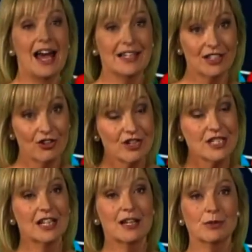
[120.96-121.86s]
and
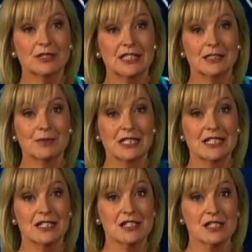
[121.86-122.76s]
increasingly, we'll see some
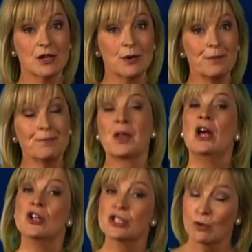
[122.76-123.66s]
sleet and snow.
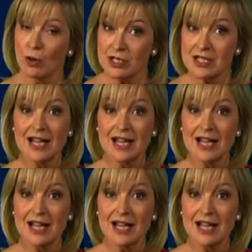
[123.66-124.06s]
So on